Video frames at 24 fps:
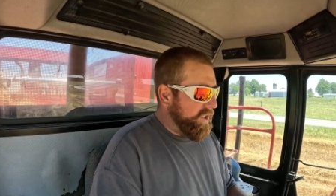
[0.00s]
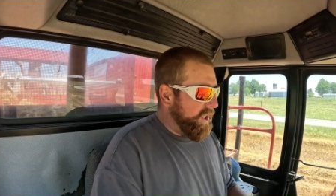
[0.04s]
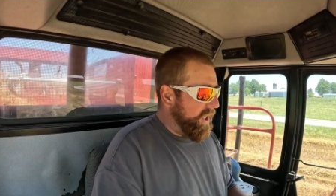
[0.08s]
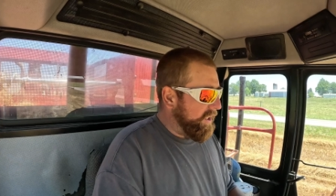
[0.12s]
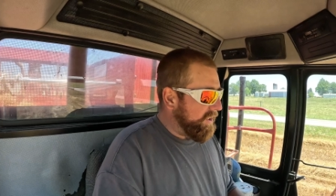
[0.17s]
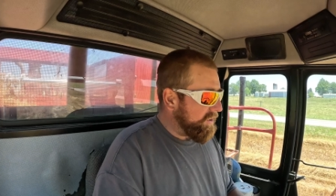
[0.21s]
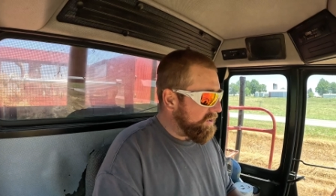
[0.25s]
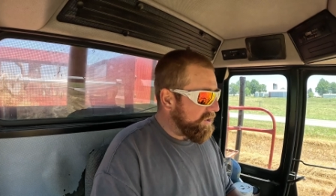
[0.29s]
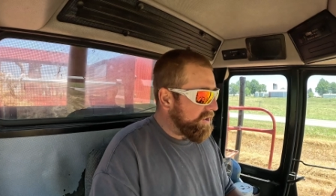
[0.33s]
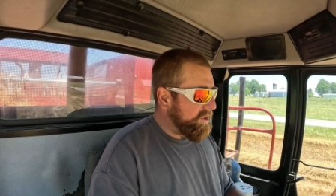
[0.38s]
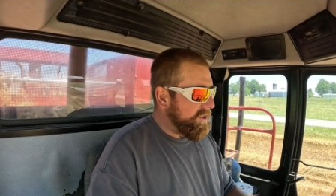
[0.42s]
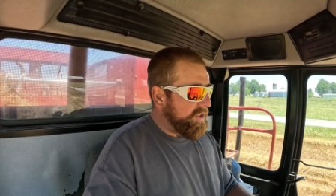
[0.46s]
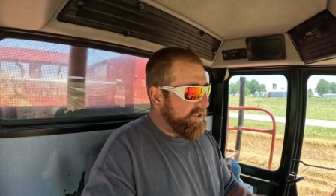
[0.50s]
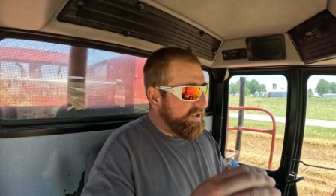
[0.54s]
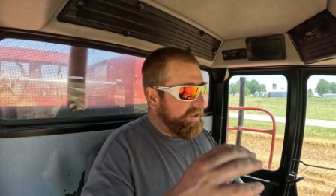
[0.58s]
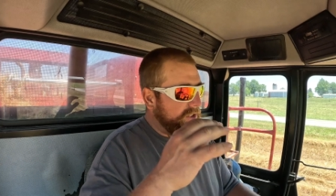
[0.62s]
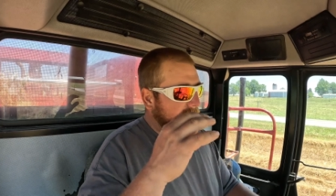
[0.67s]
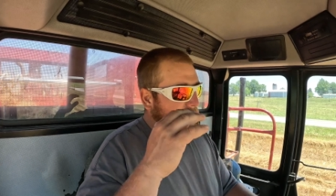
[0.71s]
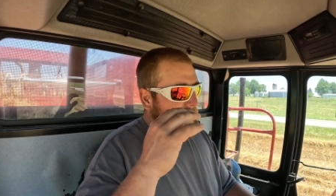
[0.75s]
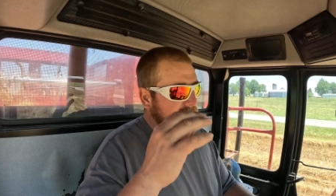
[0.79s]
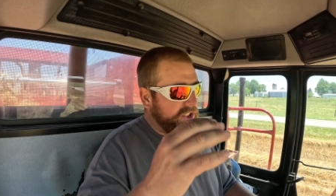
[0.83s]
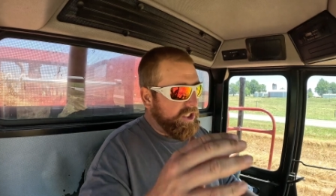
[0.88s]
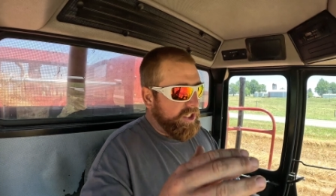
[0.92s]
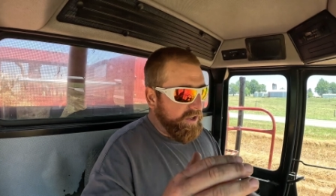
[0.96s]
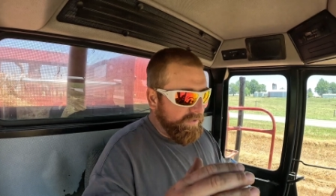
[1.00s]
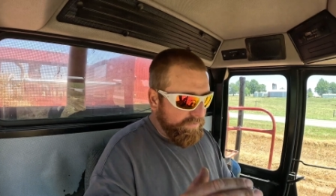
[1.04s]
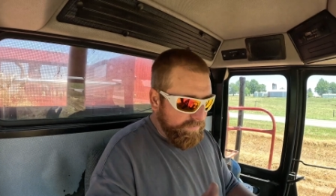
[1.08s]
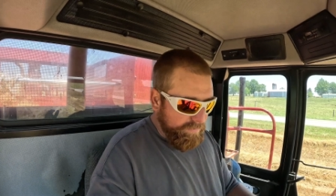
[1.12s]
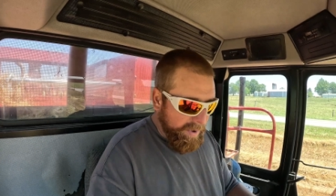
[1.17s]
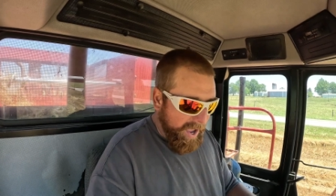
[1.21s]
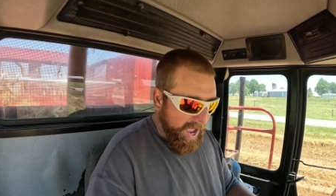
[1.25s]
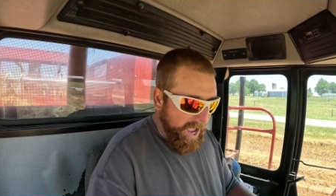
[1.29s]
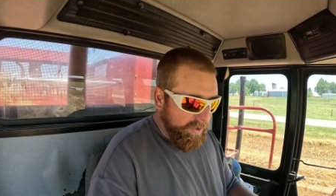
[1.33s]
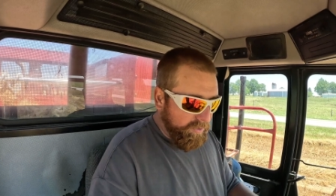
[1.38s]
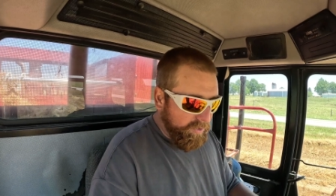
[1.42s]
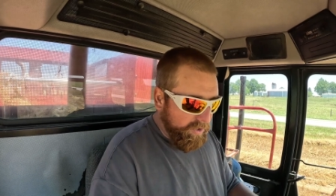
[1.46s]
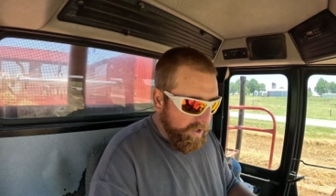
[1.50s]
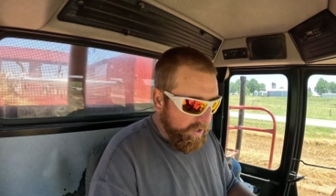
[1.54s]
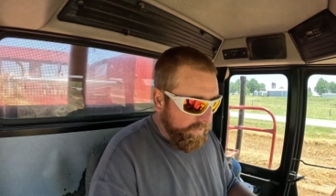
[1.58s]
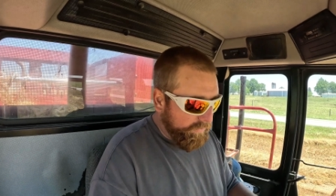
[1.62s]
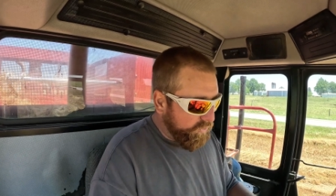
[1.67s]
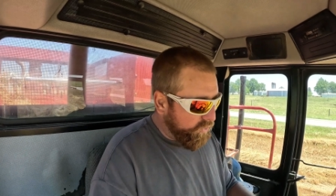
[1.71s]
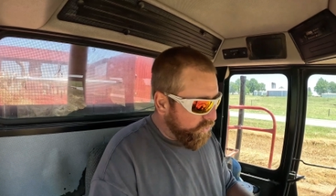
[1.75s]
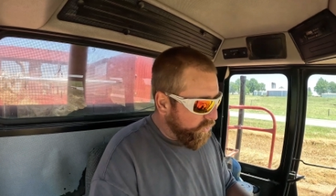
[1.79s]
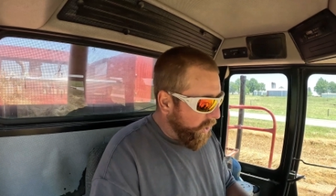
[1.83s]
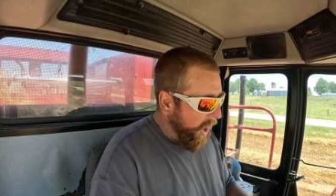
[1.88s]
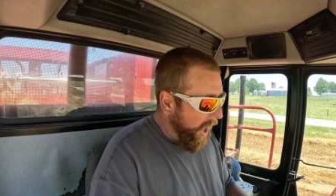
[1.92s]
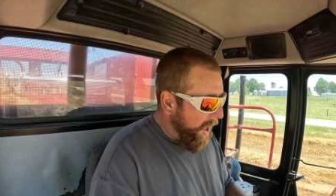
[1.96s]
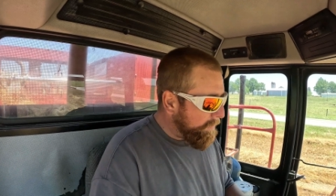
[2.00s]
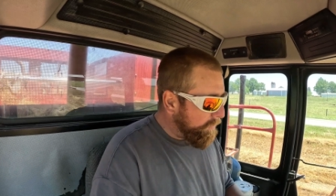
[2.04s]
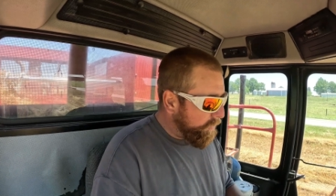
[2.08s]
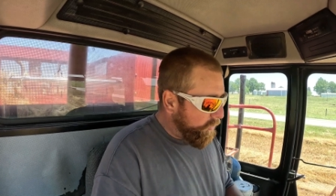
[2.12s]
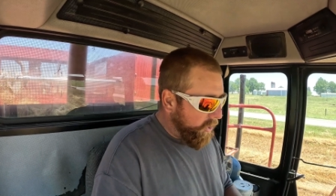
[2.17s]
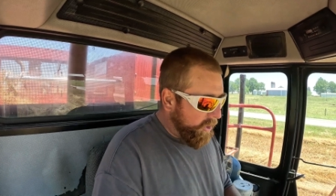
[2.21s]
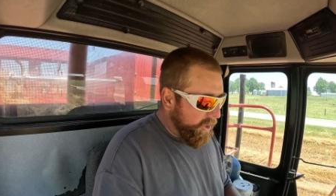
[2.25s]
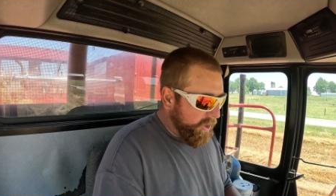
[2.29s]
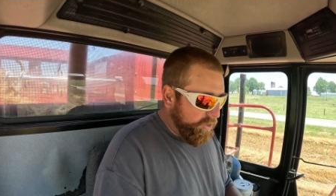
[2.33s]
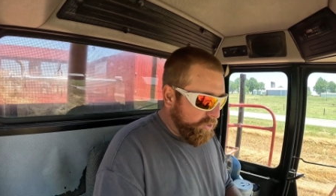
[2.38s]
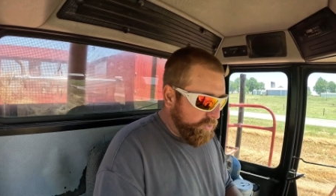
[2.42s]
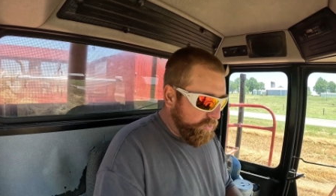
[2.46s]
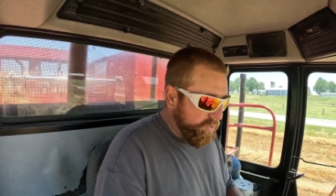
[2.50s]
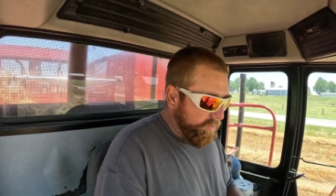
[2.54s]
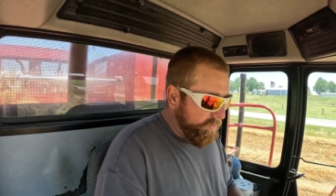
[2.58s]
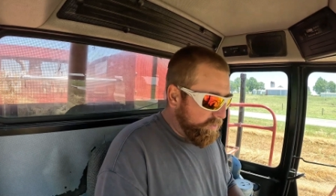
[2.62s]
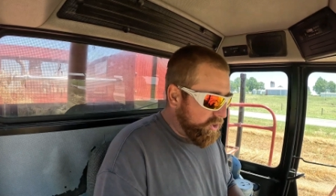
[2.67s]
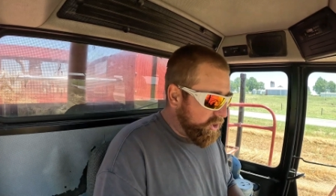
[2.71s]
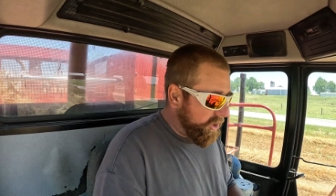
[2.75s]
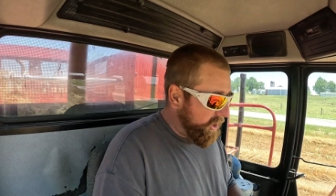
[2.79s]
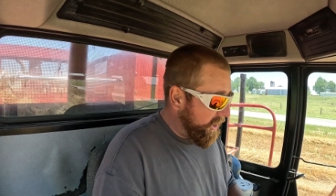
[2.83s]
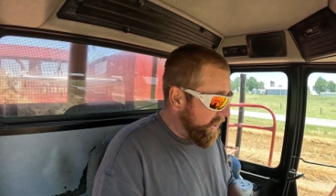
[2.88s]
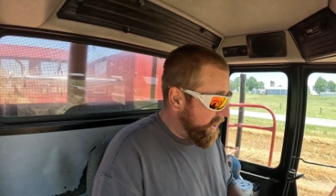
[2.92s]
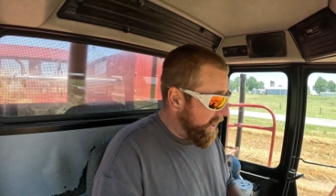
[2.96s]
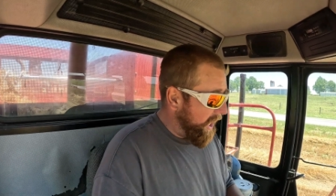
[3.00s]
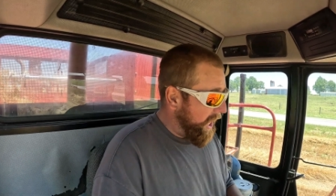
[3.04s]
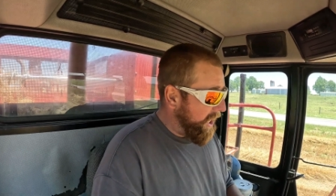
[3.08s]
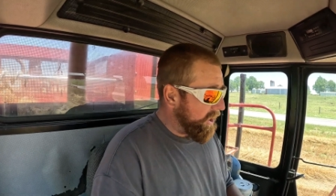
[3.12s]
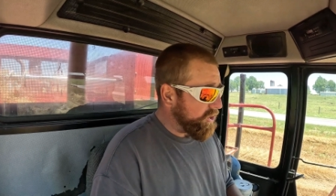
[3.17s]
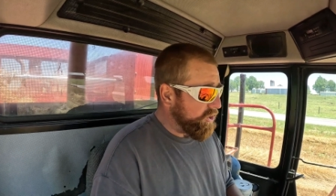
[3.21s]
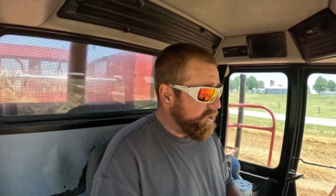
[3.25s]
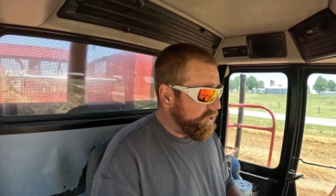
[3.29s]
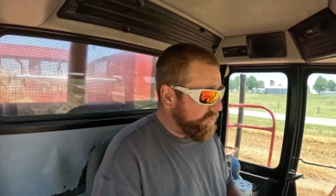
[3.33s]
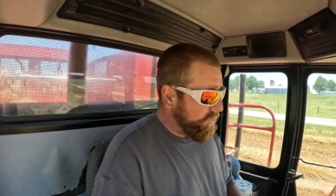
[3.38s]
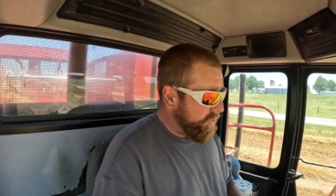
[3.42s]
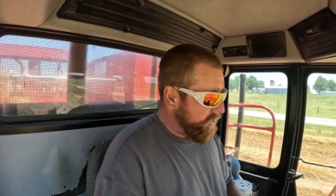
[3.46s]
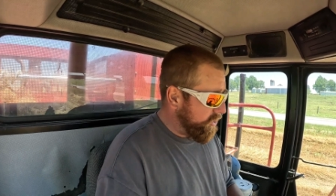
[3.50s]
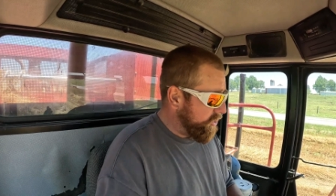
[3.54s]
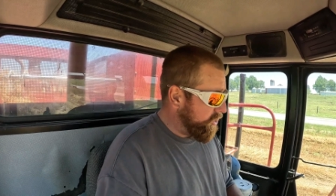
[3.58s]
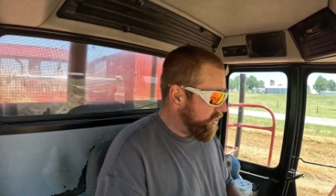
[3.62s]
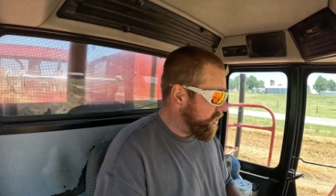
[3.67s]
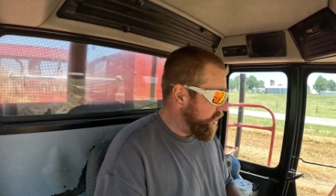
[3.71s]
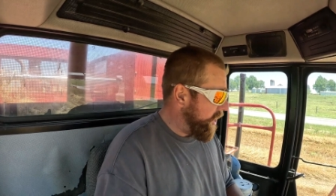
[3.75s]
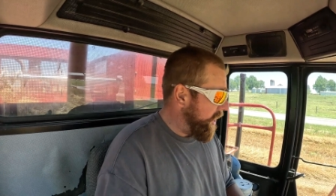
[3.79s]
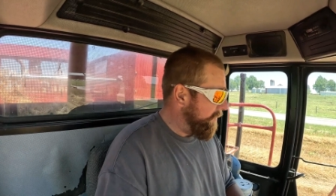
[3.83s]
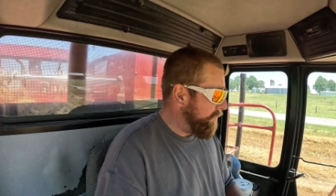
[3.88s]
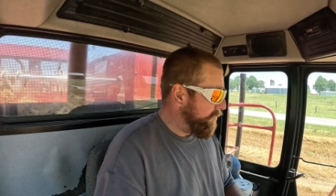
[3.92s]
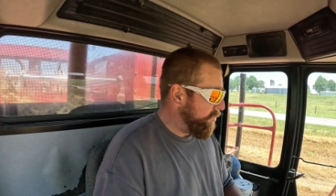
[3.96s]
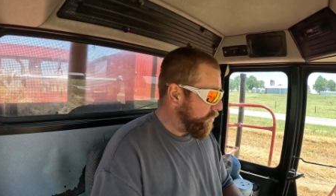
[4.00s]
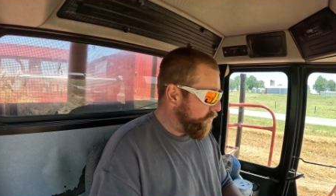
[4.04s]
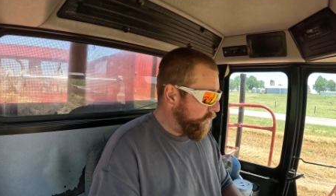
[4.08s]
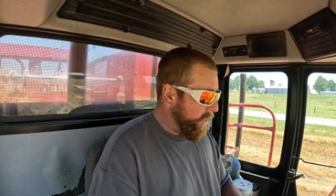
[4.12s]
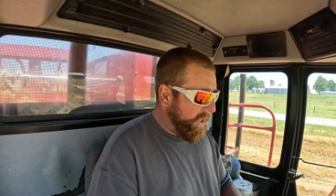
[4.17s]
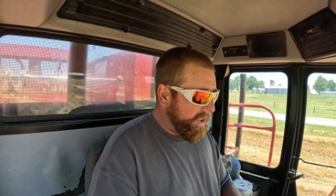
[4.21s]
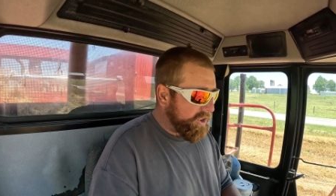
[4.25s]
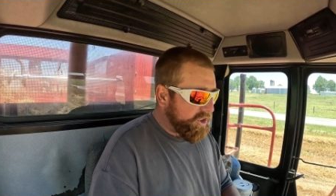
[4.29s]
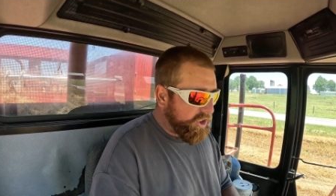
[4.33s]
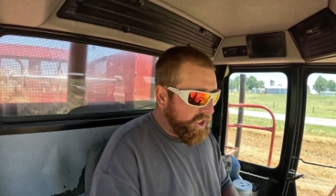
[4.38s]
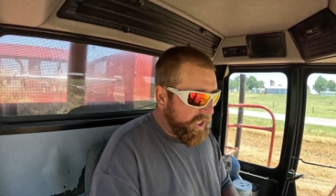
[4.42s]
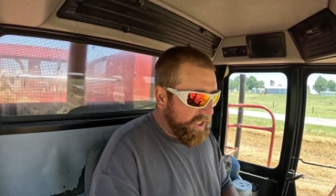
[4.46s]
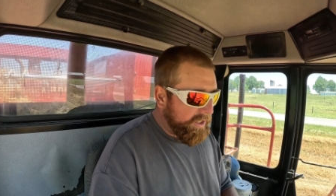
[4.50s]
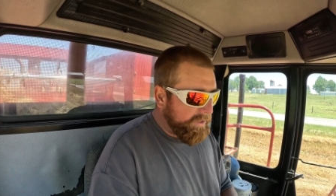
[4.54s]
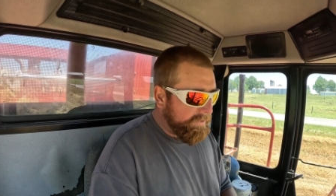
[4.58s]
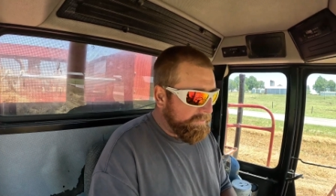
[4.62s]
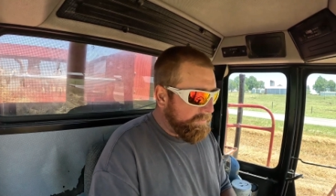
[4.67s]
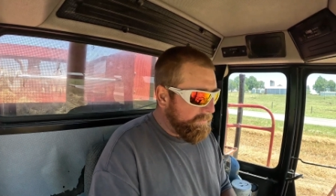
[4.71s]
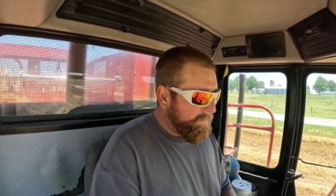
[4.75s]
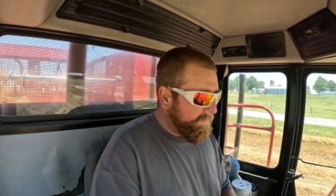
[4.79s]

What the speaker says: dense enough mat of crop running through the machine to actually do a good job threshing.